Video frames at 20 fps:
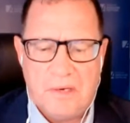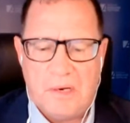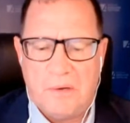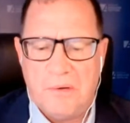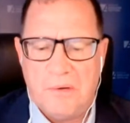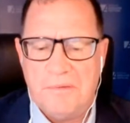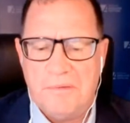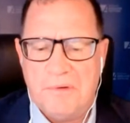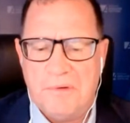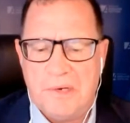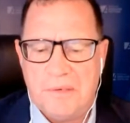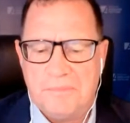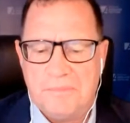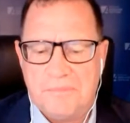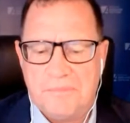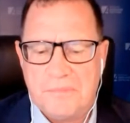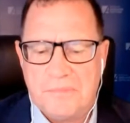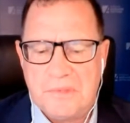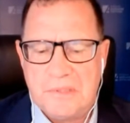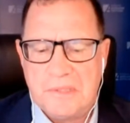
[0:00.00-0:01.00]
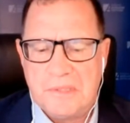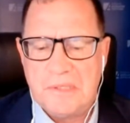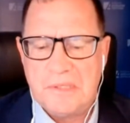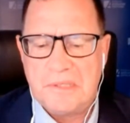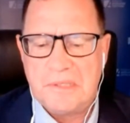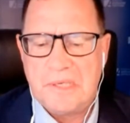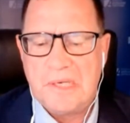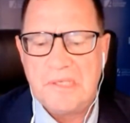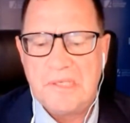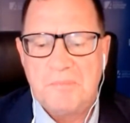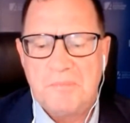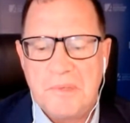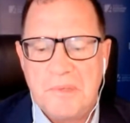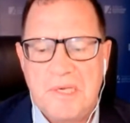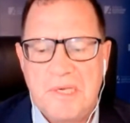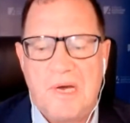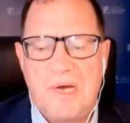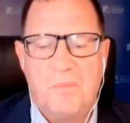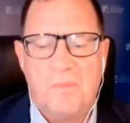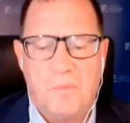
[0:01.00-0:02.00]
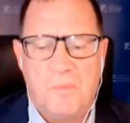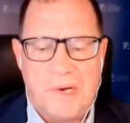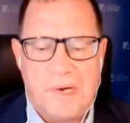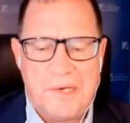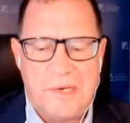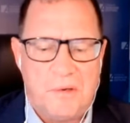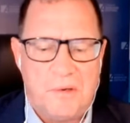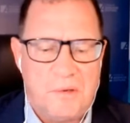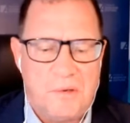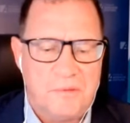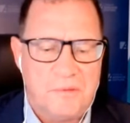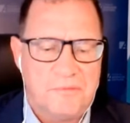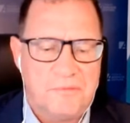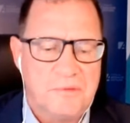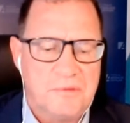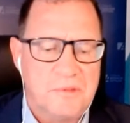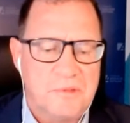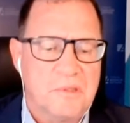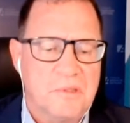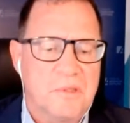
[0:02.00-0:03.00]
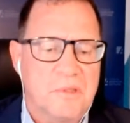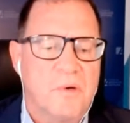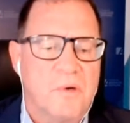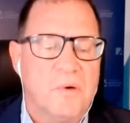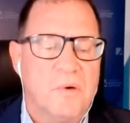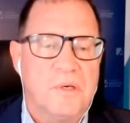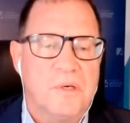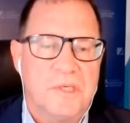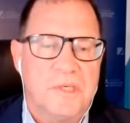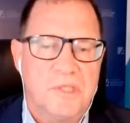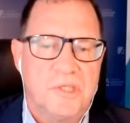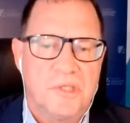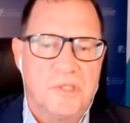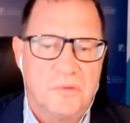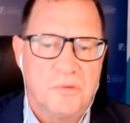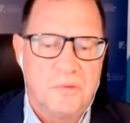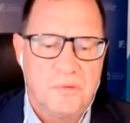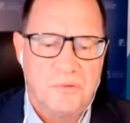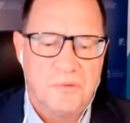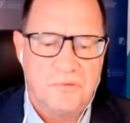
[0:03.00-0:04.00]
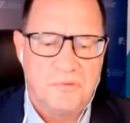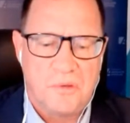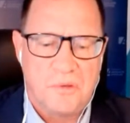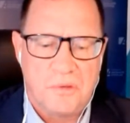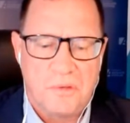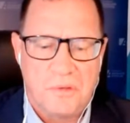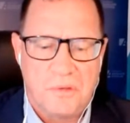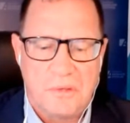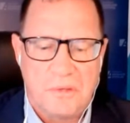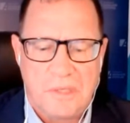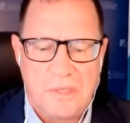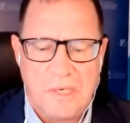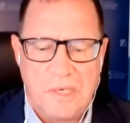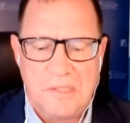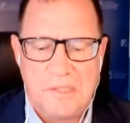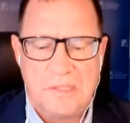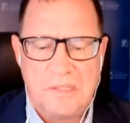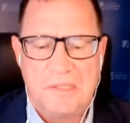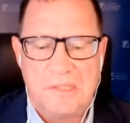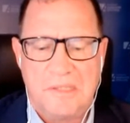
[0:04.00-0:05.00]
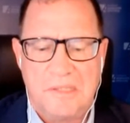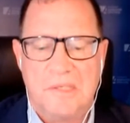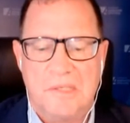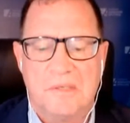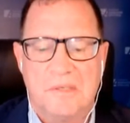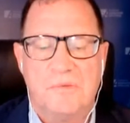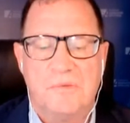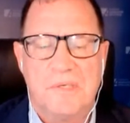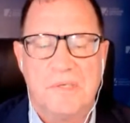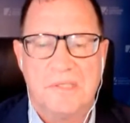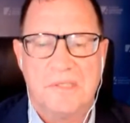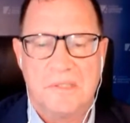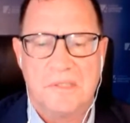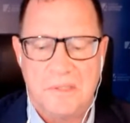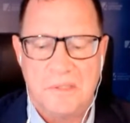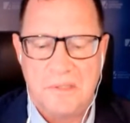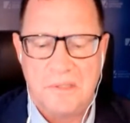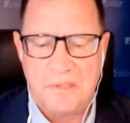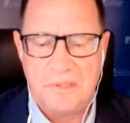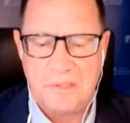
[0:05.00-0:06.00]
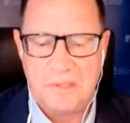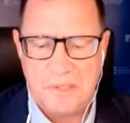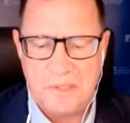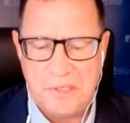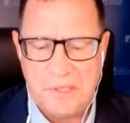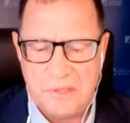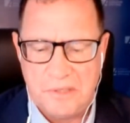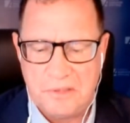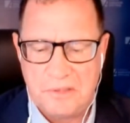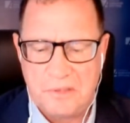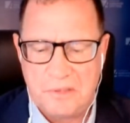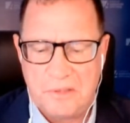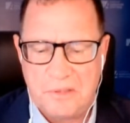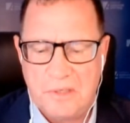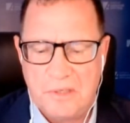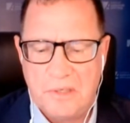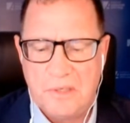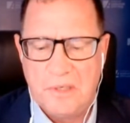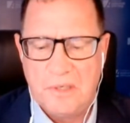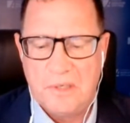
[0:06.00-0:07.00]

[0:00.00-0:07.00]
However, it has become one of the core issue for KAS in recent years.